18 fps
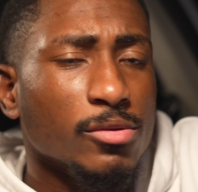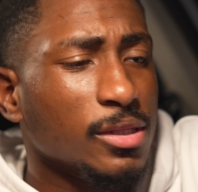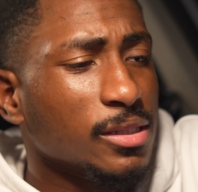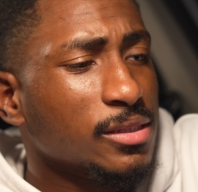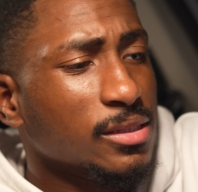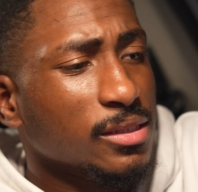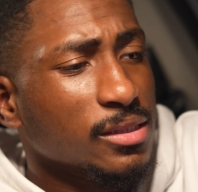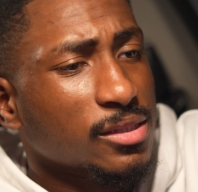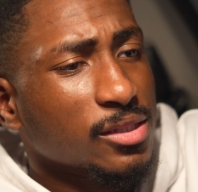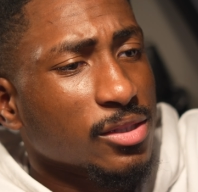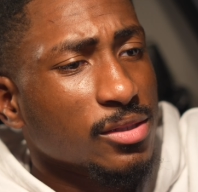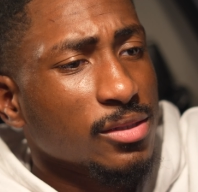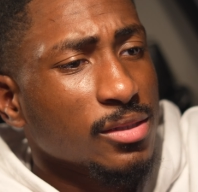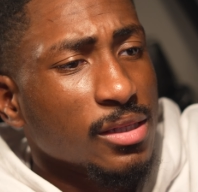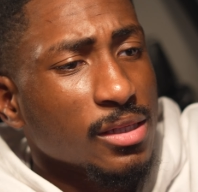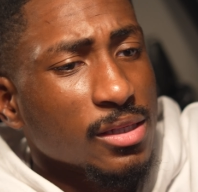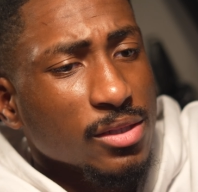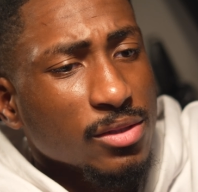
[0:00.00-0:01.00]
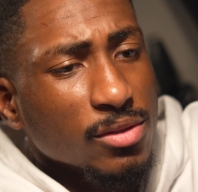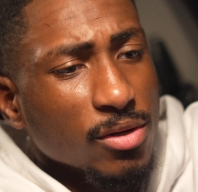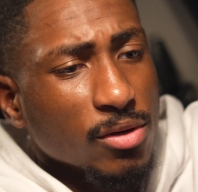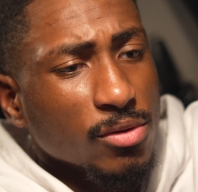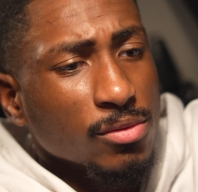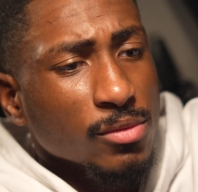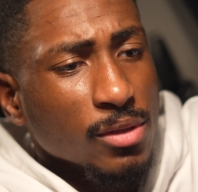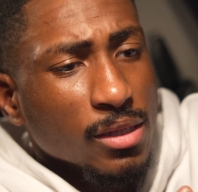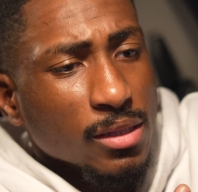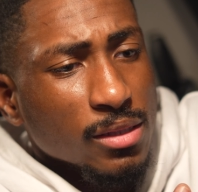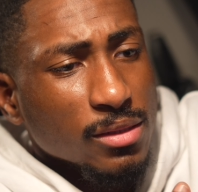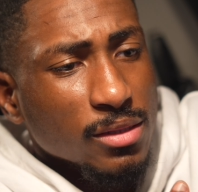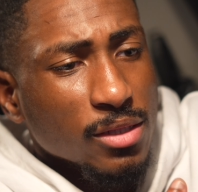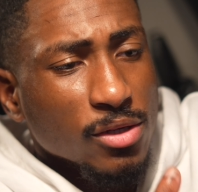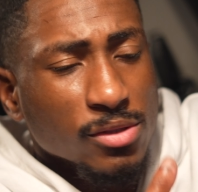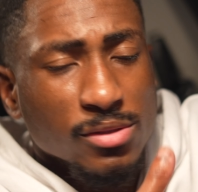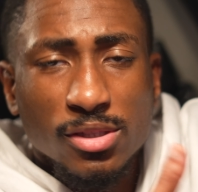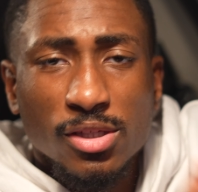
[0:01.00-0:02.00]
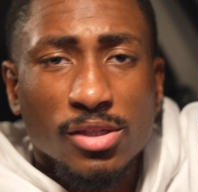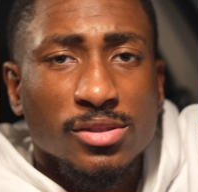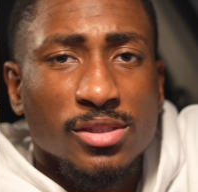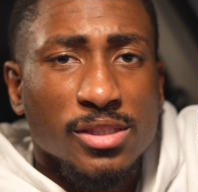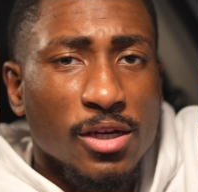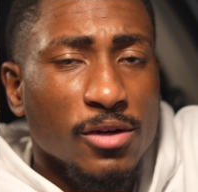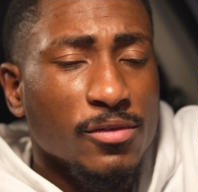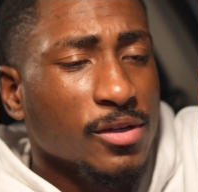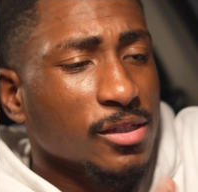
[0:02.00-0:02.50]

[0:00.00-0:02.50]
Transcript: Listening to, you know, your, yourself.